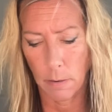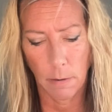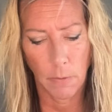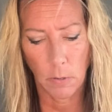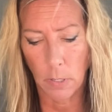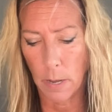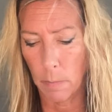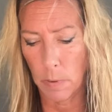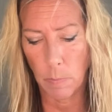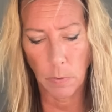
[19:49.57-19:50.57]
if there's a lot
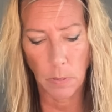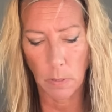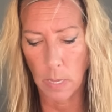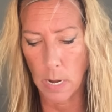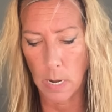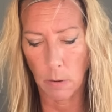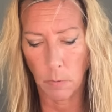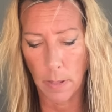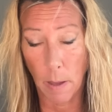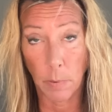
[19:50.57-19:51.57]
of people, then it
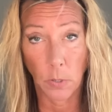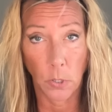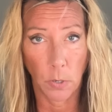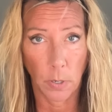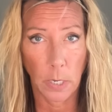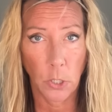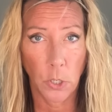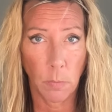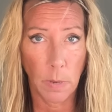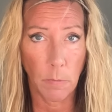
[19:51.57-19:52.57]
will happen sooner. It
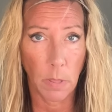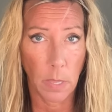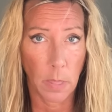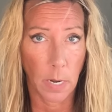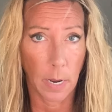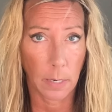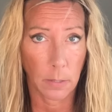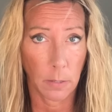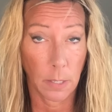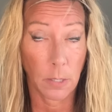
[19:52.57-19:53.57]
should be within
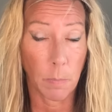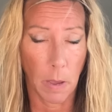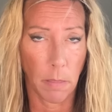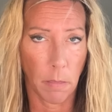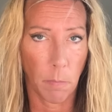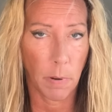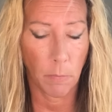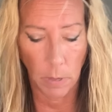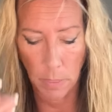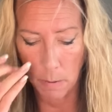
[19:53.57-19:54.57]
this month, but
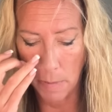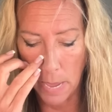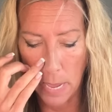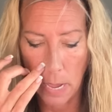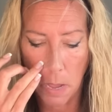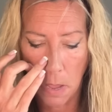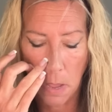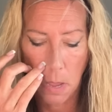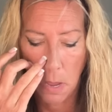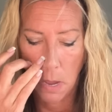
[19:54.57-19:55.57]
within May.
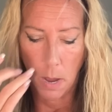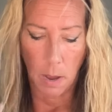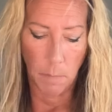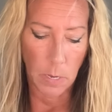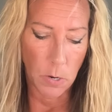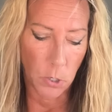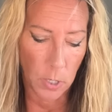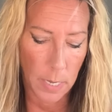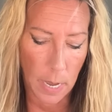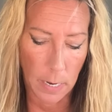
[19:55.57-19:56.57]
that you
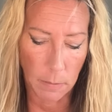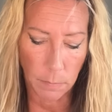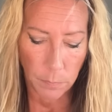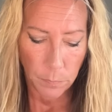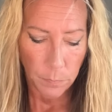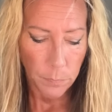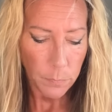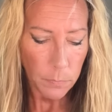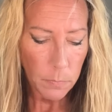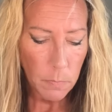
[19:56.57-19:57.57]
should get it.
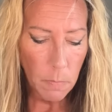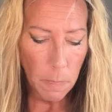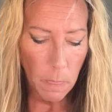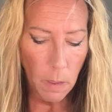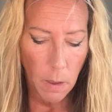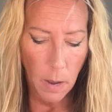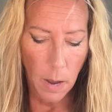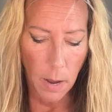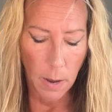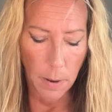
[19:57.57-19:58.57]

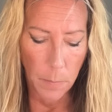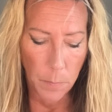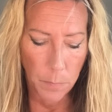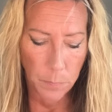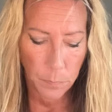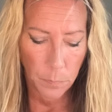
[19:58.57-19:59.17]
And